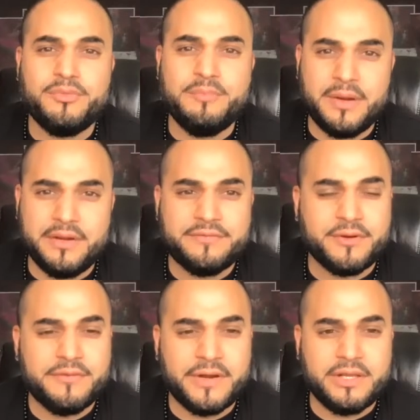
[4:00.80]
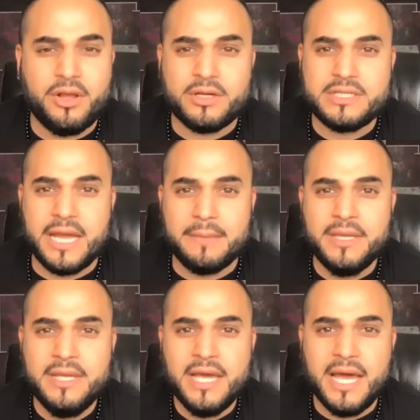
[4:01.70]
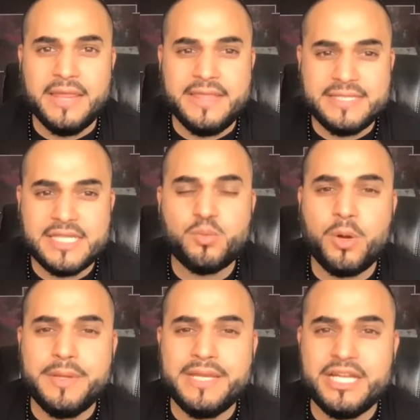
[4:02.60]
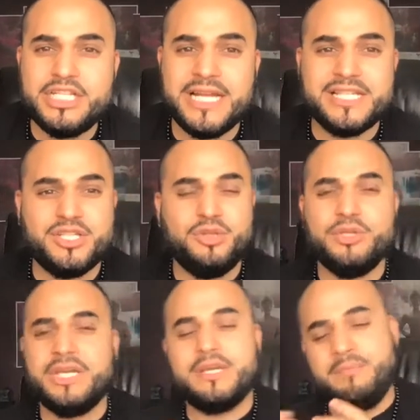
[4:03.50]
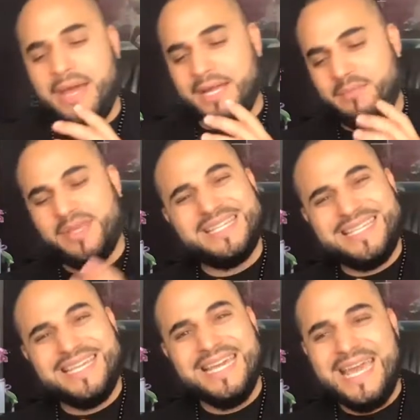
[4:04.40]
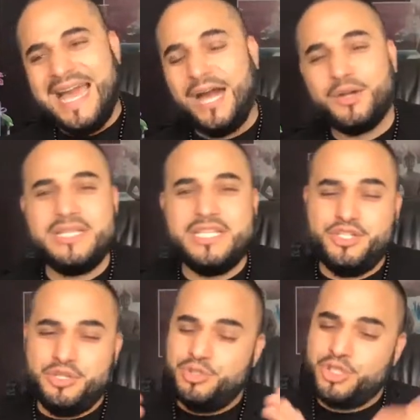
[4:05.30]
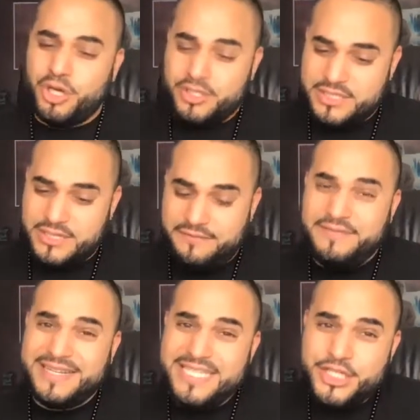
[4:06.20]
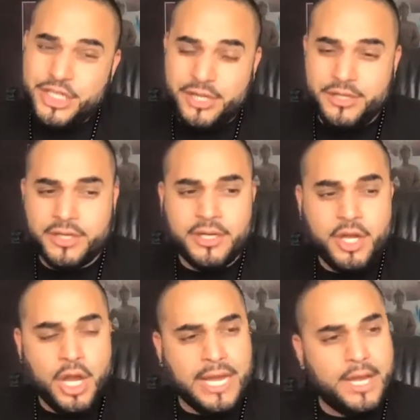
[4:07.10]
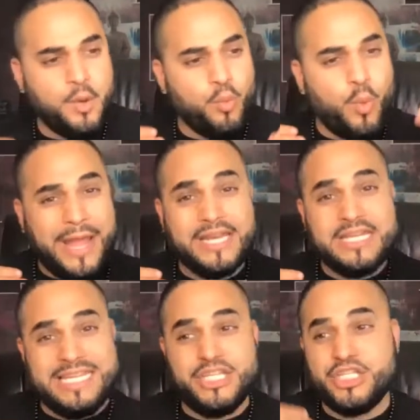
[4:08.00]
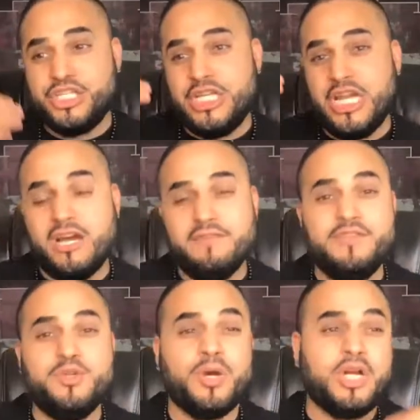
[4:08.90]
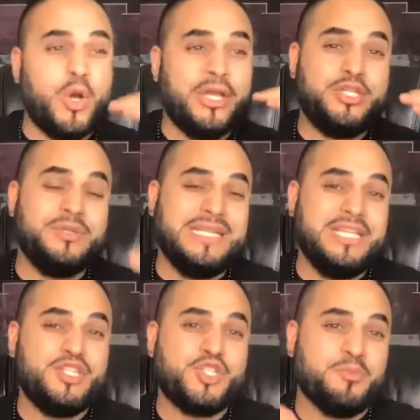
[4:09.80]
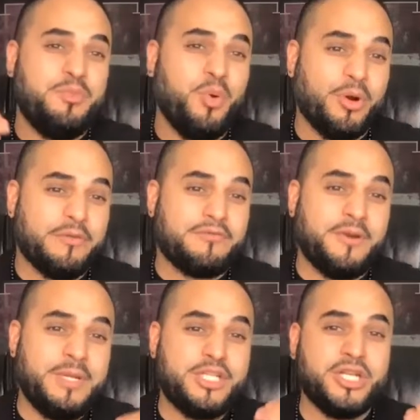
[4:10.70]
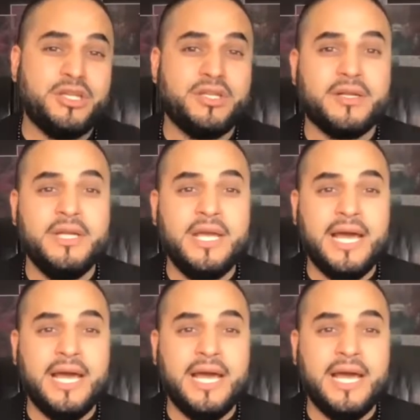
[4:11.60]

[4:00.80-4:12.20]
married for a very long time. This is where we get a chance to look at compatibility. How do these two charts affect each other? When each of you are going to need support from each other.